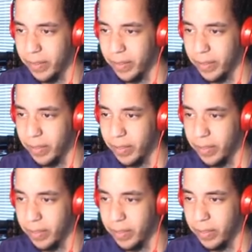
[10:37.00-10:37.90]

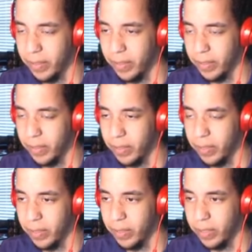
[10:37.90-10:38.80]

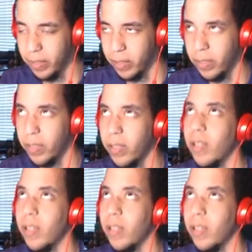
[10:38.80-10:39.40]
(silence)